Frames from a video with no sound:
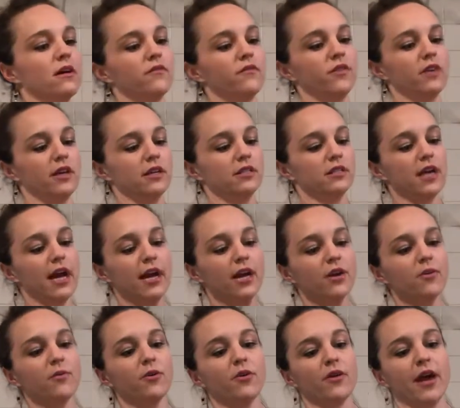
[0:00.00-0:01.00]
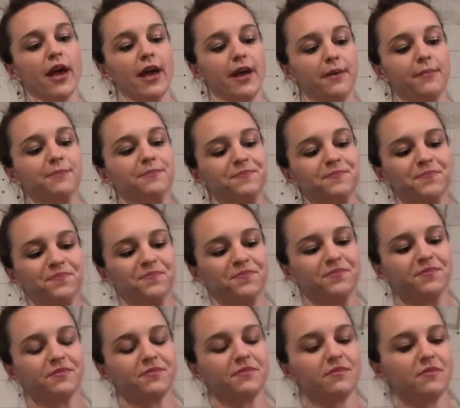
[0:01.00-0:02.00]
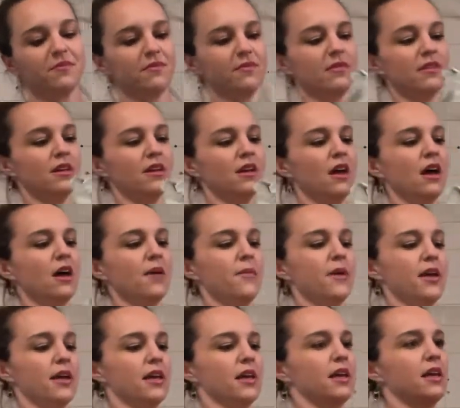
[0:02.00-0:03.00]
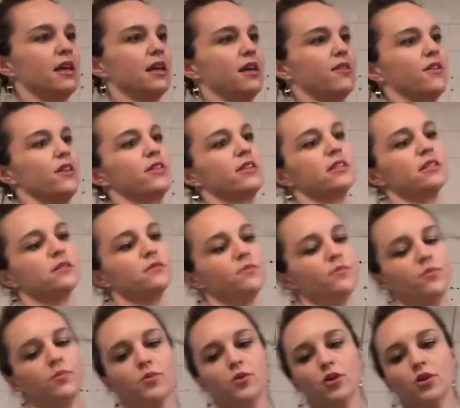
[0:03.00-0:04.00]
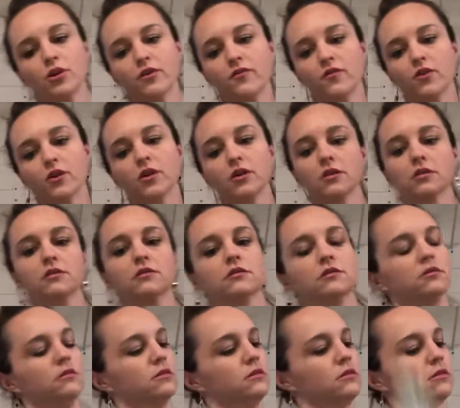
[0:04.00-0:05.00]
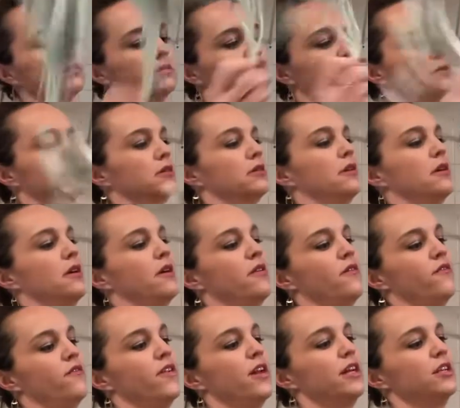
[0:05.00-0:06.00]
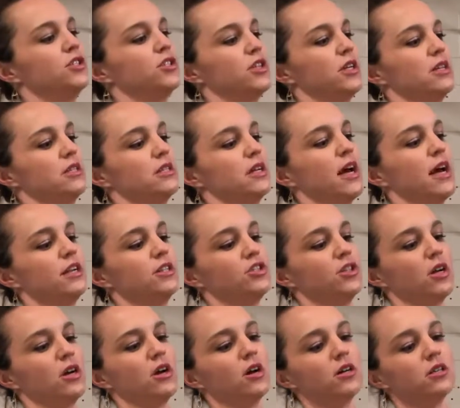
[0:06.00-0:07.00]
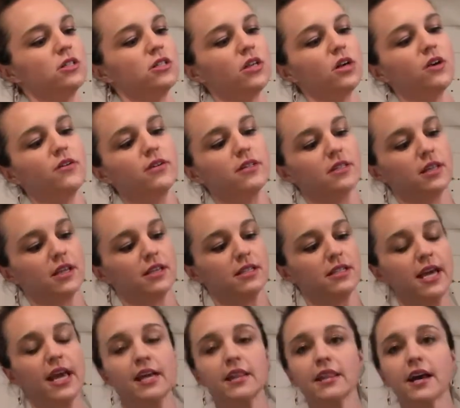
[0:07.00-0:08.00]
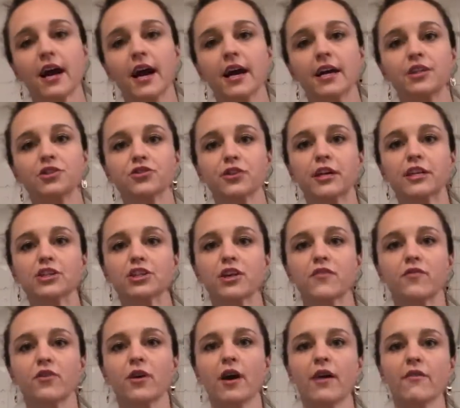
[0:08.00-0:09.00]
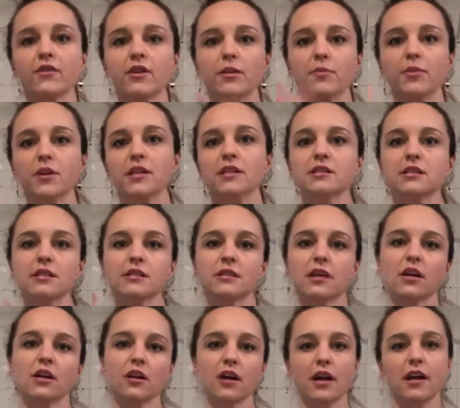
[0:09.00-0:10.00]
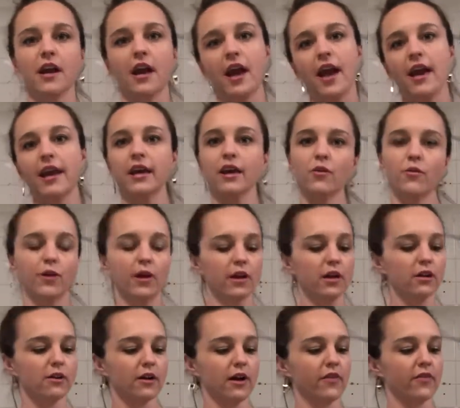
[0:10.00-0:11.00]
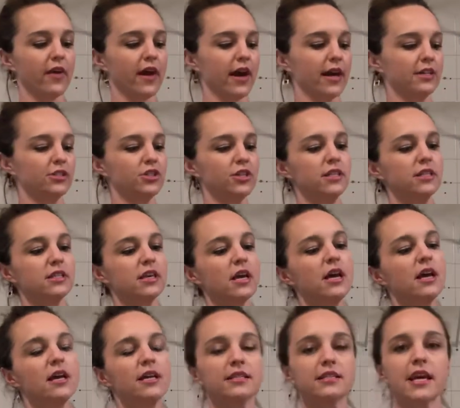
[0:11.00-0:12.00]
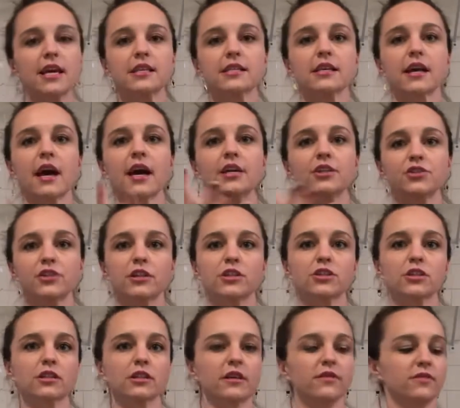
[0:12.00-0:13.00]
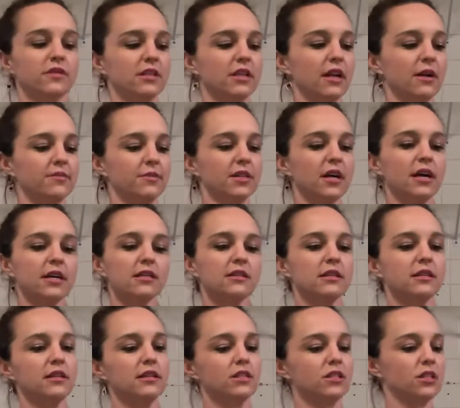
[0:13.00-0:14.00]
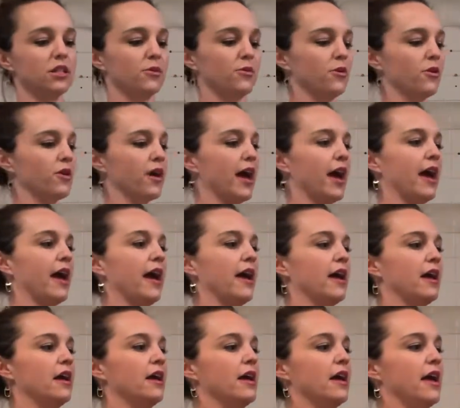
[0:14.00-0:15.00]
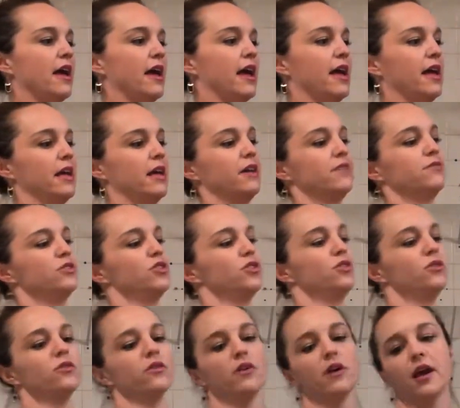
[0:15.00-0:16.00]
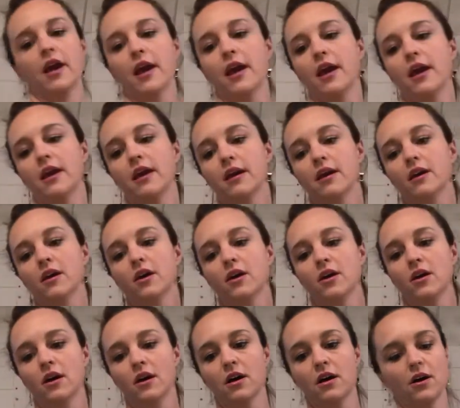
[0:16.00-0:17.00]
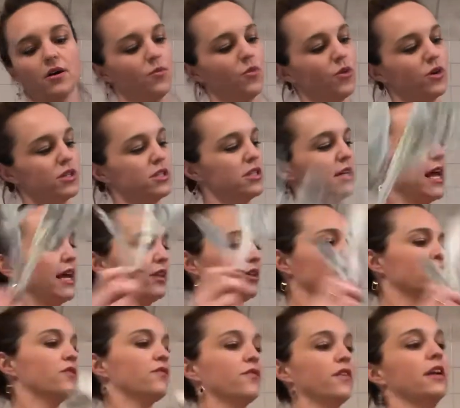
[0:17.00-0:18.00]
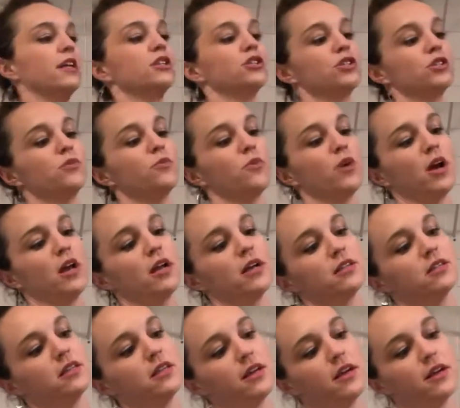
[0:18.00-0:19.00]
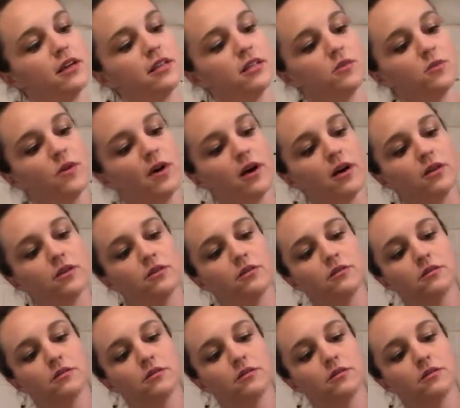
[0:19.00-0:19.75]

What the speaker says: the entire bouquet, and give it this beautiful finishing touch. It also is gonna take that hydrangea, if you have any pieces that are kind of hanging weird around the edges, takes that hydrangea, lifts it up, tucks it into the bouquet, and gives you a more tailored finished product there as well.